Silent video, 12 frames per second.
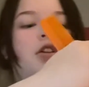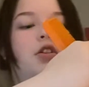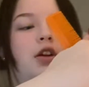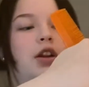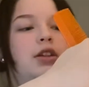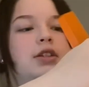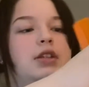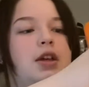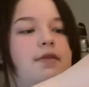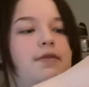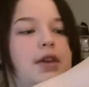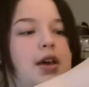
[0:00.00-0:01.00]
you're gonna
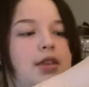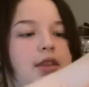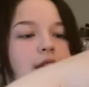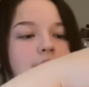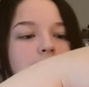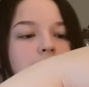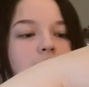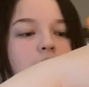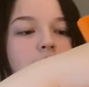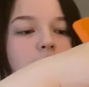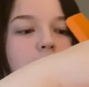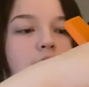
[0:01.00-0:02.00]
save that. That's gonna
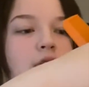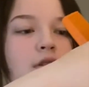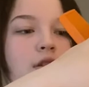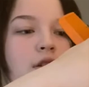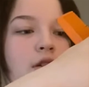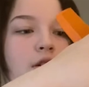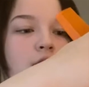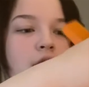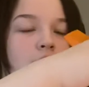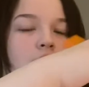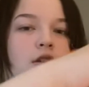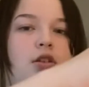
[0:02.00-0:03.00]
go
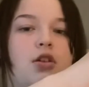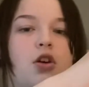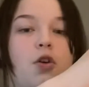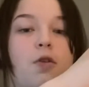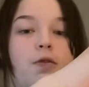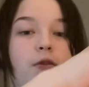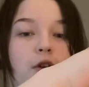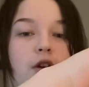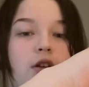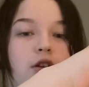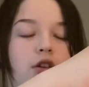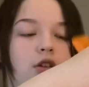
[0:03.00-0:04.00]
over
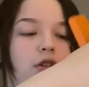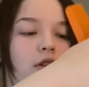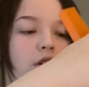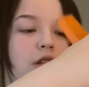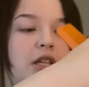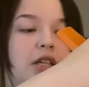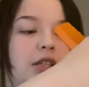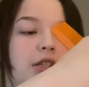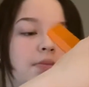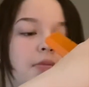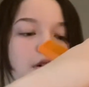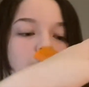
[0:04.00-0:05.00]
your teased
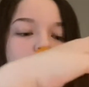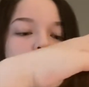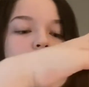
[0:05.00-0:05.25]
part.